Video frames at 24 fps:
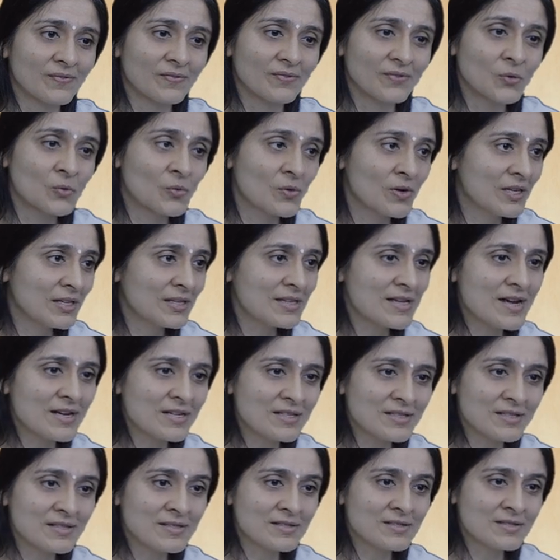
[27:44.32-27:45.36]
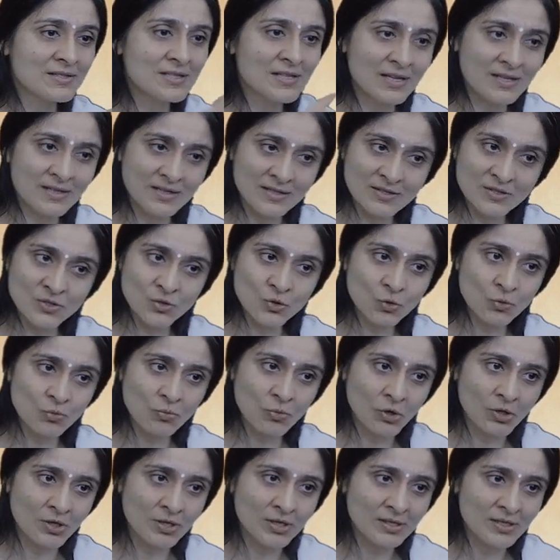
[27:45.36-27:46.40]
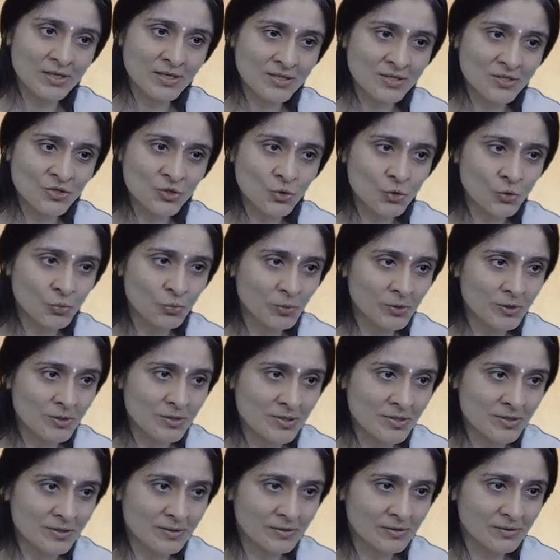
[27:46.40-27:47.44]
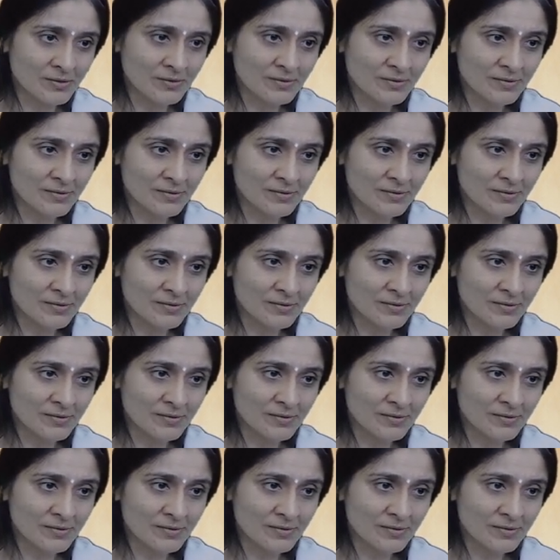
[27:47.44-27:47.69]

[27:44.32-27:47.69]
Only that is, there is no body, there is no person.